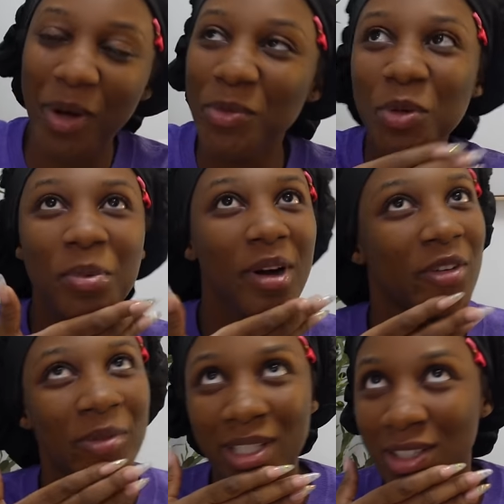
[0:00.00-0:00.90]
I'm so proud
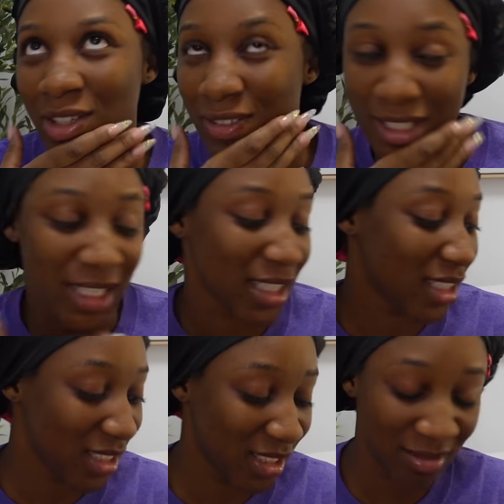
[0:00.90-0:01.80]
of myself.
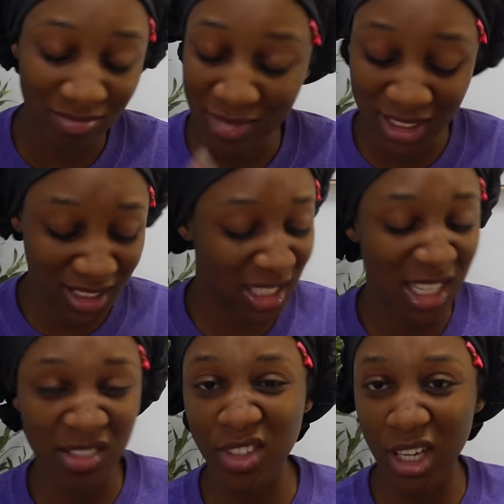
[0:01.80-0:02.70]
Like, it's
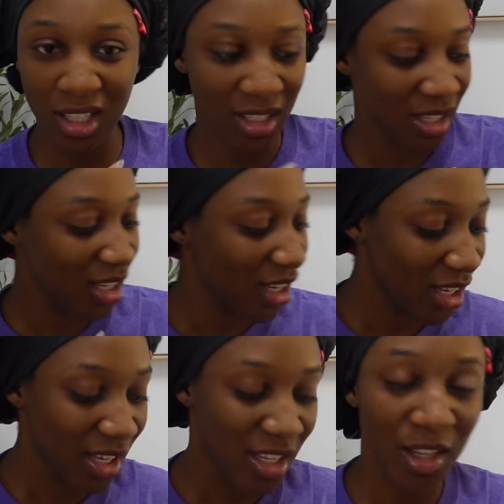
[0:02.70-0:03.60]
giving,
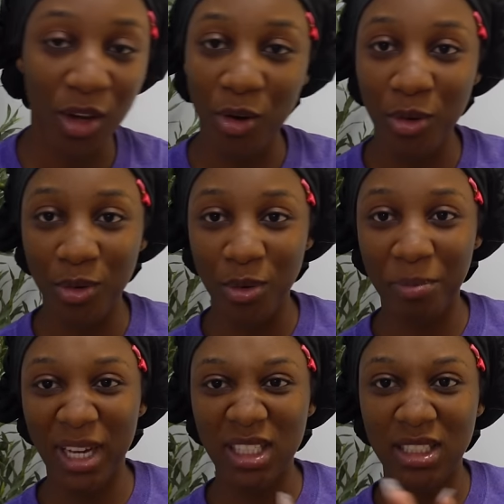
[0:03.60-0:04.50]
you know,
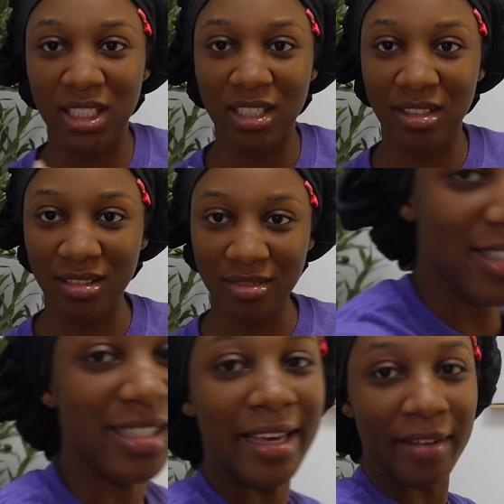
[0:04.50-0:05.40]
magazine.
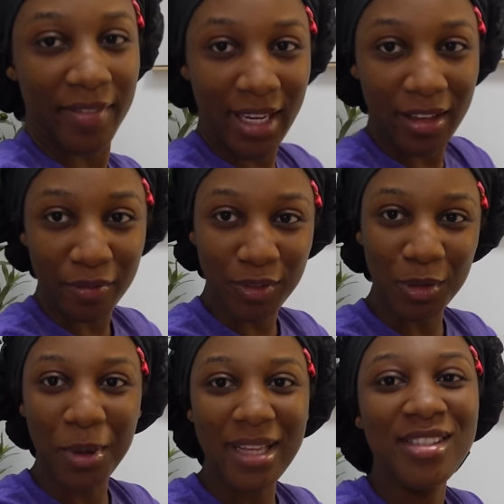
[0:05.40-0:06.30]
It's giving
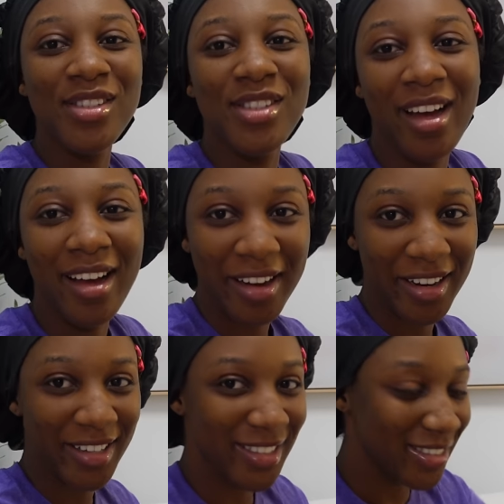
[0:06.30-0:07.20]

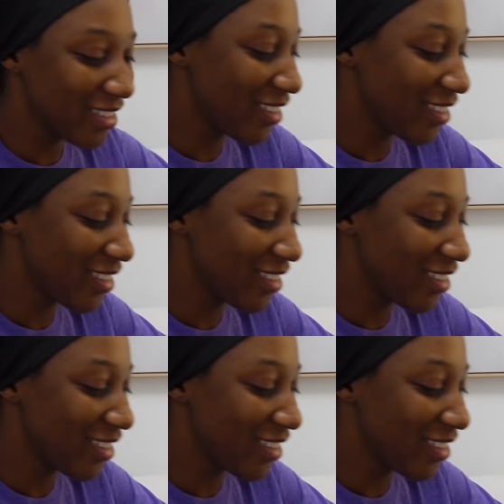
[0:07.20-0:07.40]
influencer.